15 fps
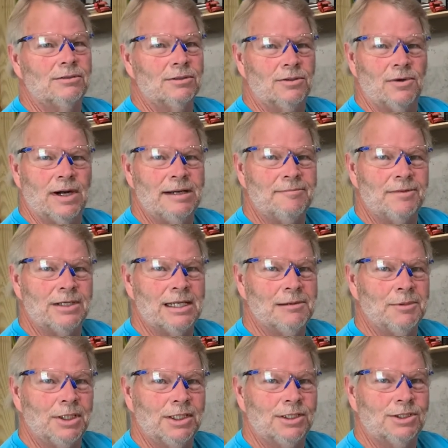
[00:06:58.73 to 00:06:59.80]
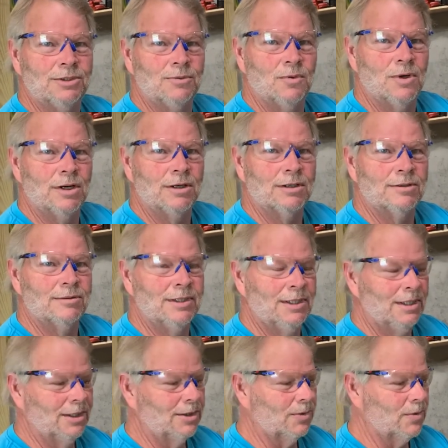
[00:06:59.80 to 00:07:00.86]
great for demolition work,
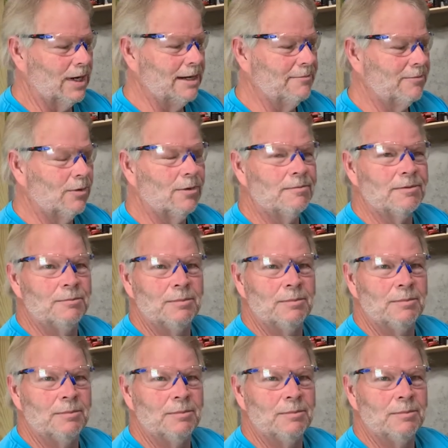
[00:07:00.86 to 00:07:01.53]
great for if you